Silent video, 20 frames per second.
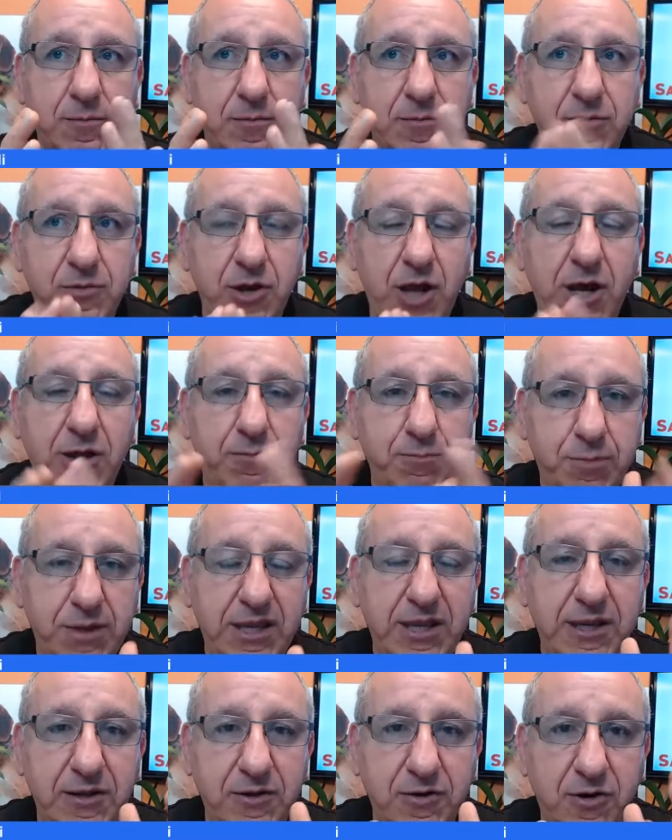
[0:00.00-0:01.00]
not
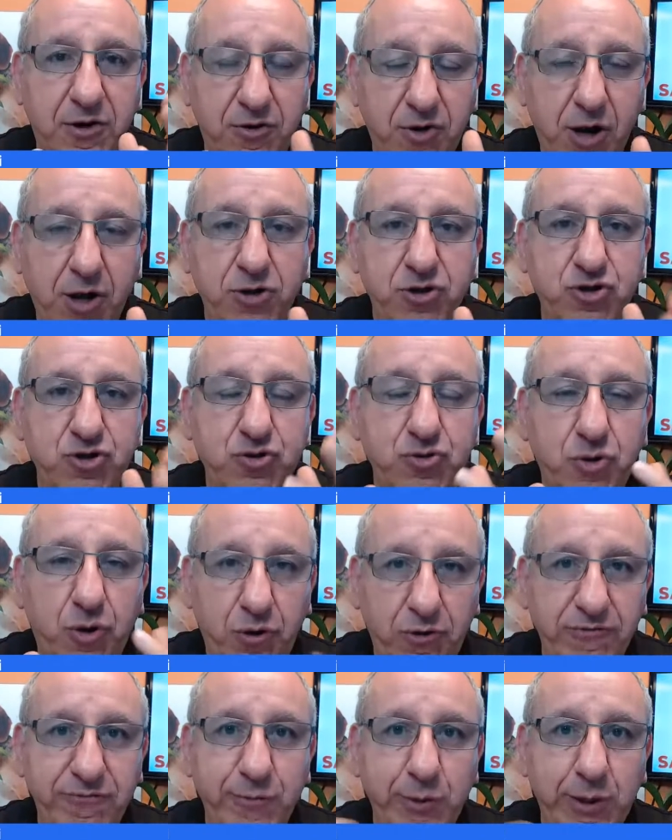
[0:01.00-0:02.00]
being around you
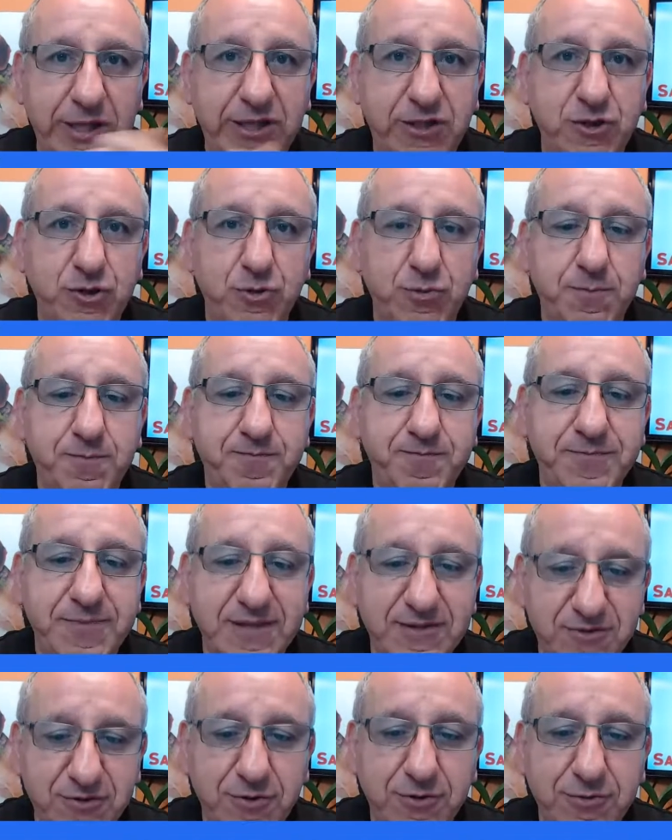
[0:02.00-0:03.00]
or with you.
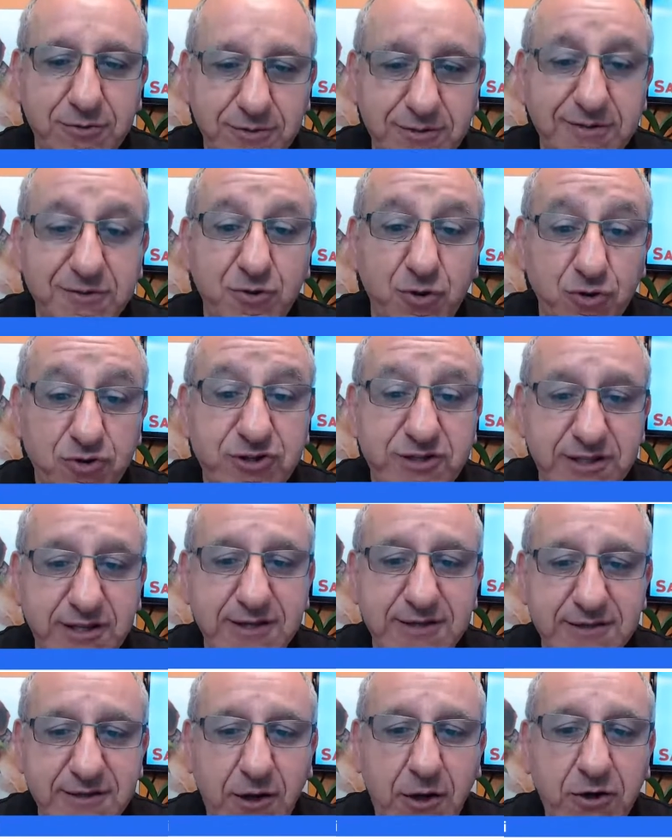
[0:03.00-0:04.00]
So those
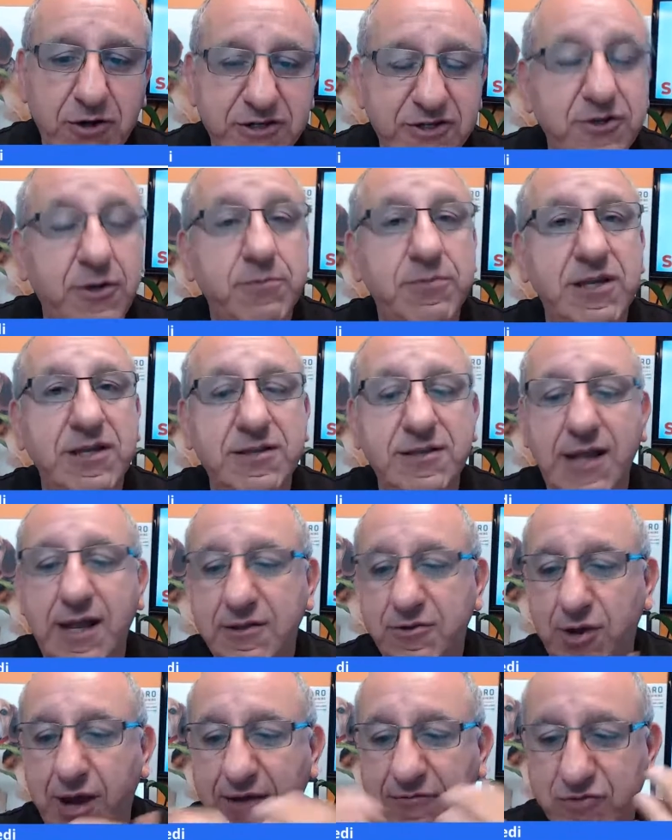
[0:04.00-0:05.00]
things are something that
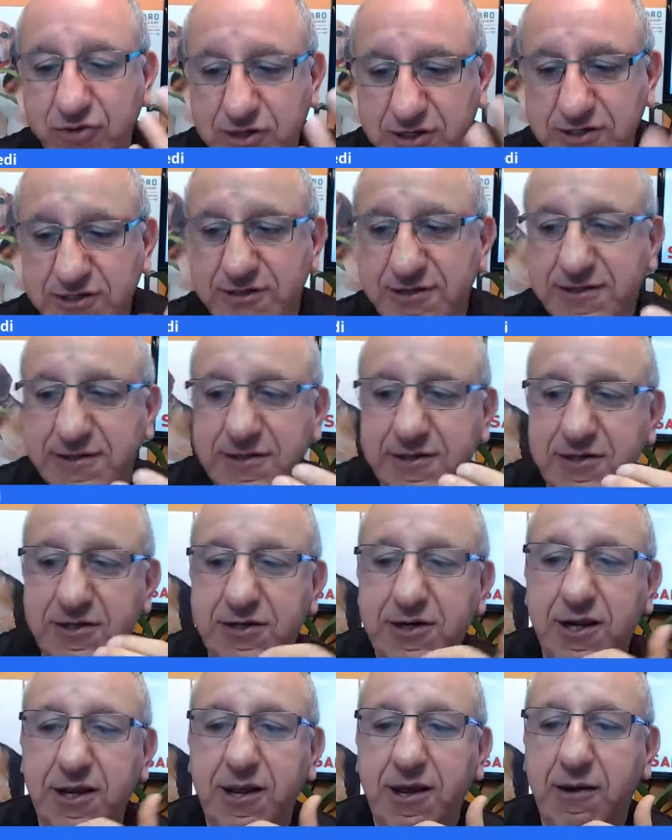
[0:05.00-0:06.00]
you have to
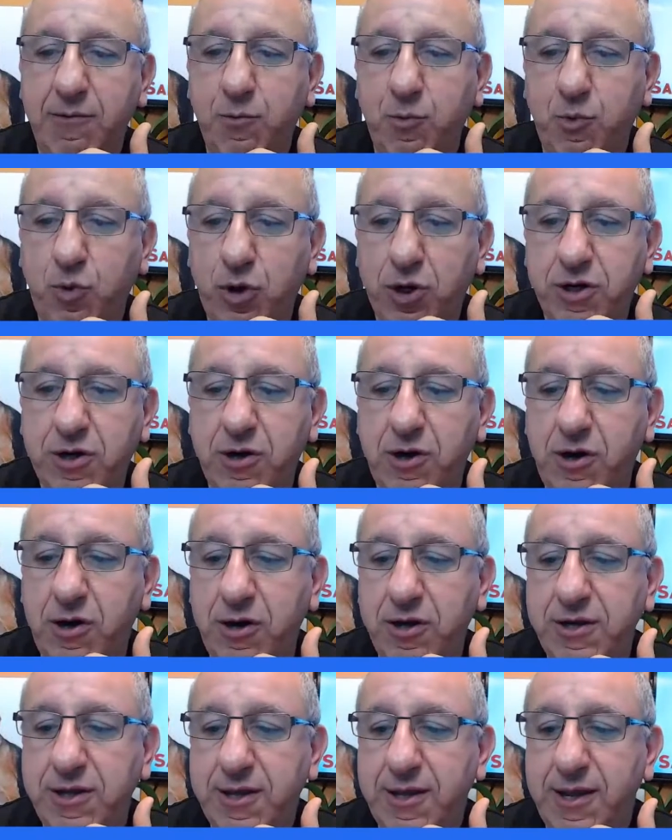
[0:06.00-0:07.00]
consider and work
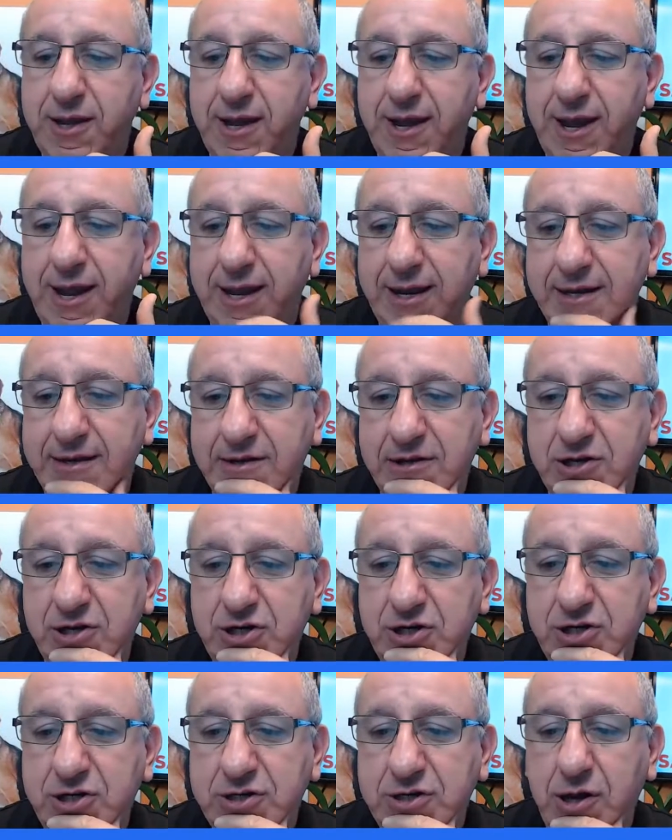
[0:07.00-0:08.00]
on and
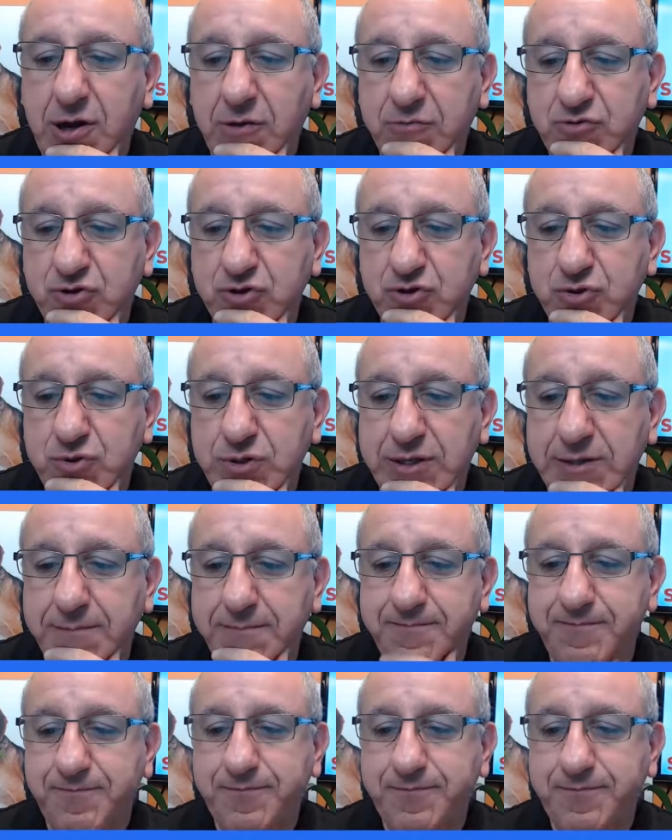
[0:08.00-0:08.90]
learn how to do it.